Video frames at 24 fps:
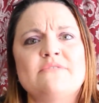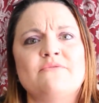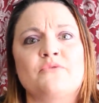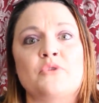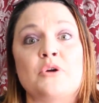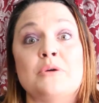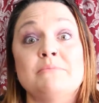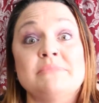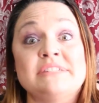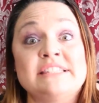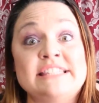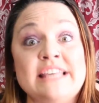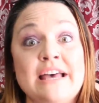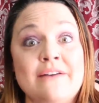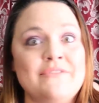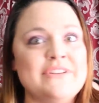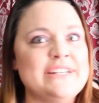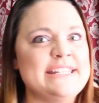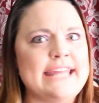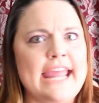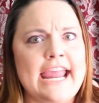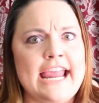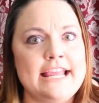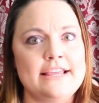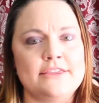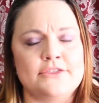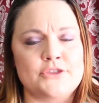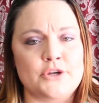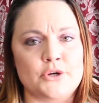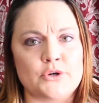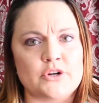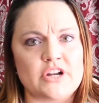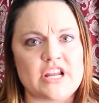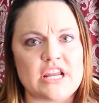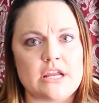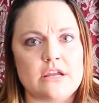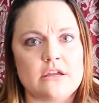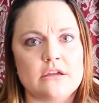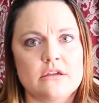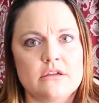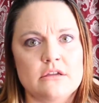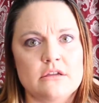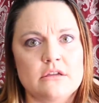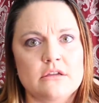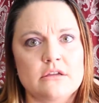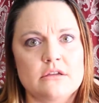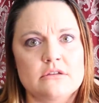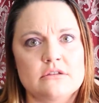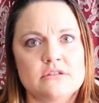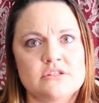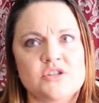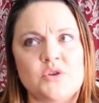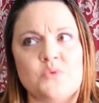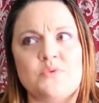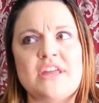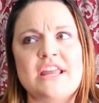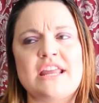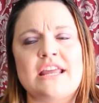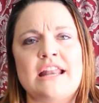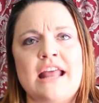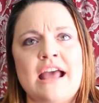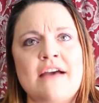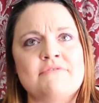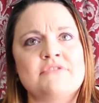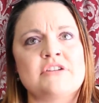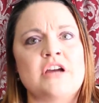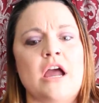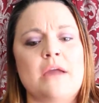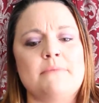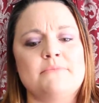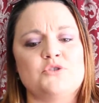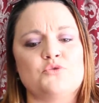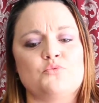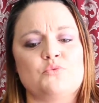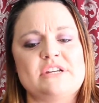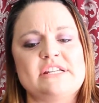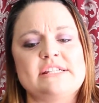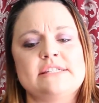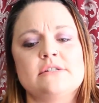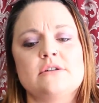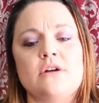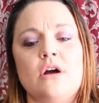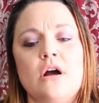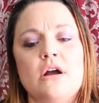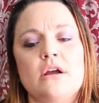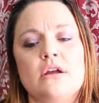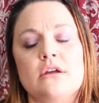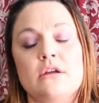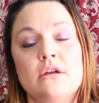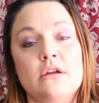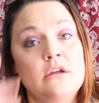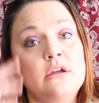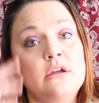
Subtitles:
from 7 to 8:30. So they can have time to restock.